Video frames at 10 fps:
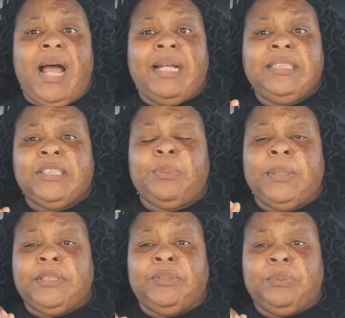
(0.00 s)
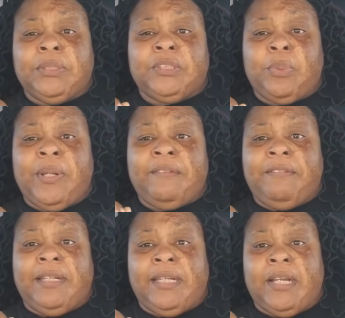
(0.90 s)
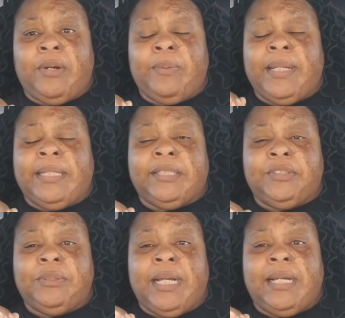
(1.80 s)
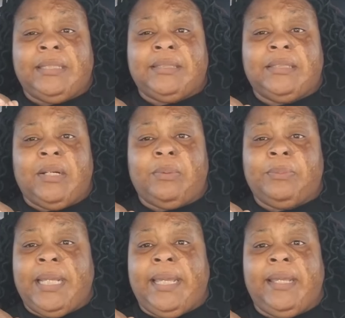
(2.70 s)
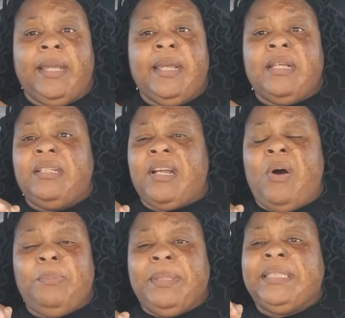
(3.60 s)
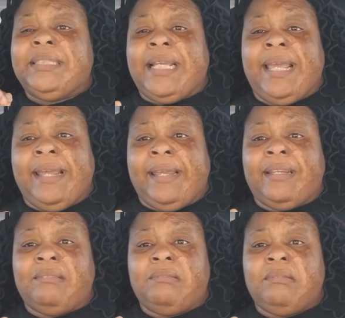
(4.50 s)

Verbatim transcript: I just wanted to do this quick video and let you guys know that don't be scared.